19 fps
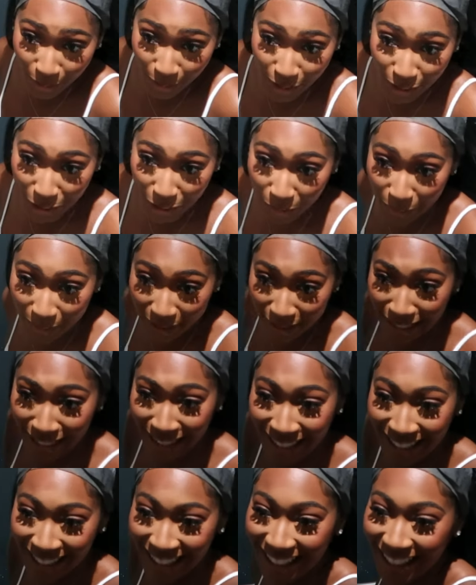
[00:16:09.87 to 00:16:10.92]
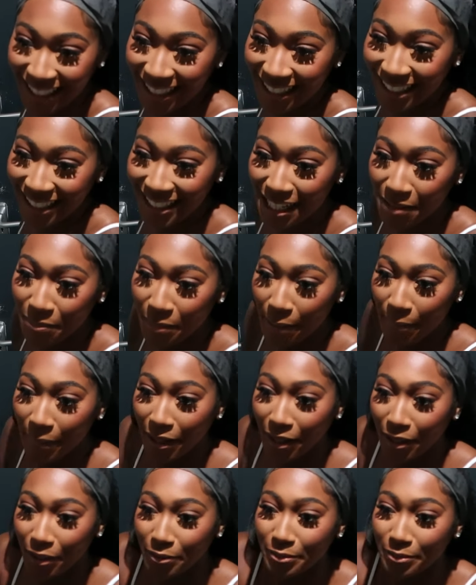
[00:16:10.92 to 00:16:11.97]
do the shoot. Let me get
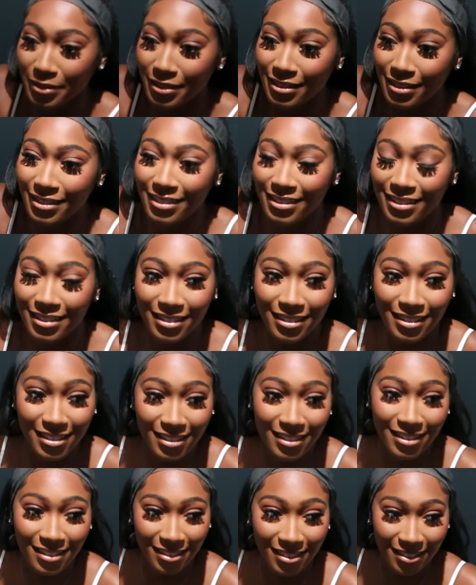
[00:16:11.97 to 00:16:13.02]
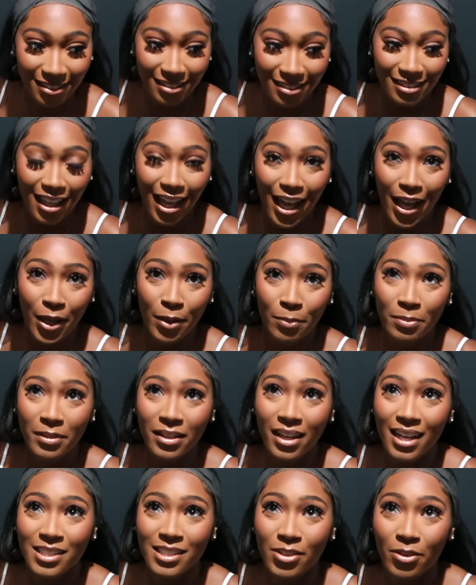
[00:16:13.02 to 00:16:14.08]
my clothes. I hope
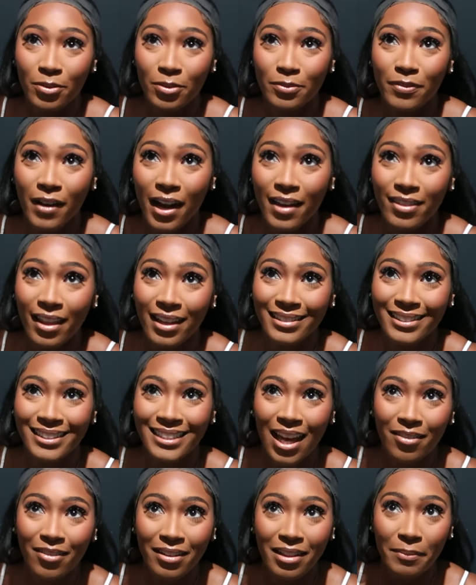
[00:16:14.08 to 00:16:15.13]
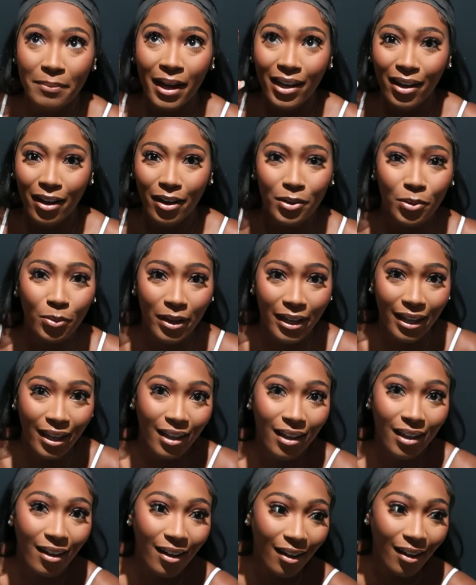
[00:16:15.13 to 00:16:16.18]
you guys don't find that sound in the back
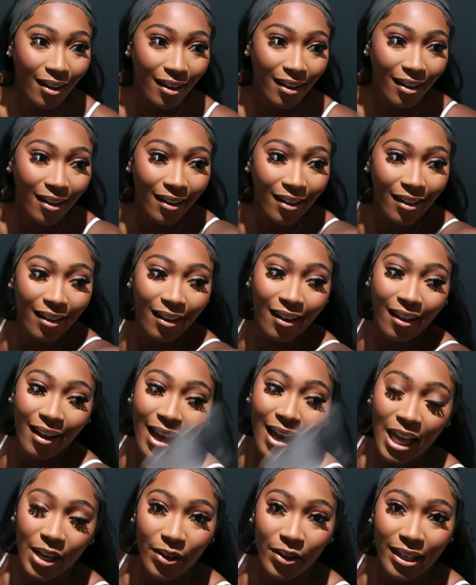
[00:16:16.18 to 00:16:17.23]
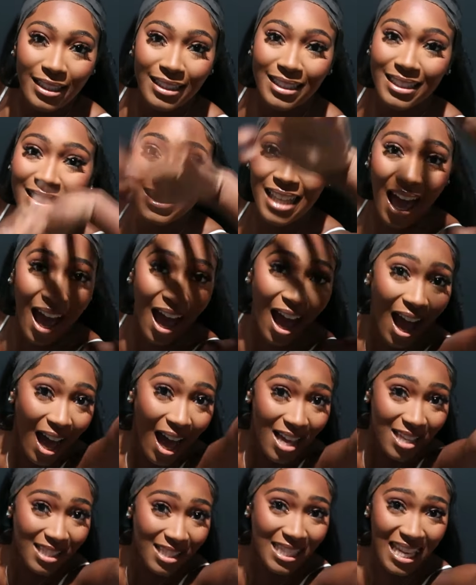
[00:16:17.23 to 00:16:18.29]
annoying. Anyways,
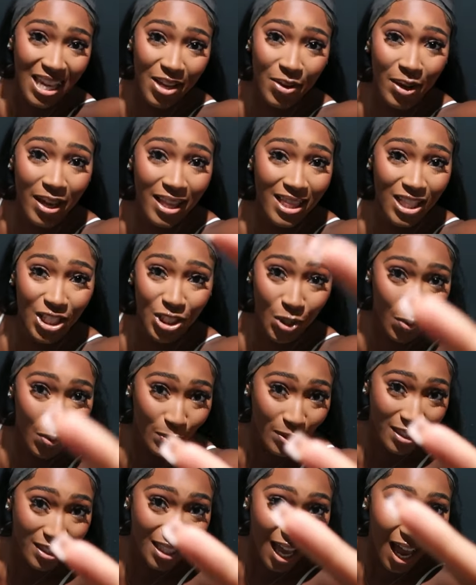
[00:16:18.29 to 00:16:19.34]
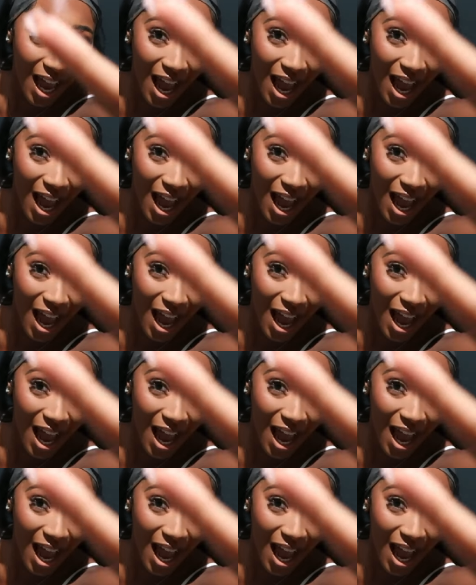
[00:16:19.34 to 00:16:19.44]
see you in the shoot.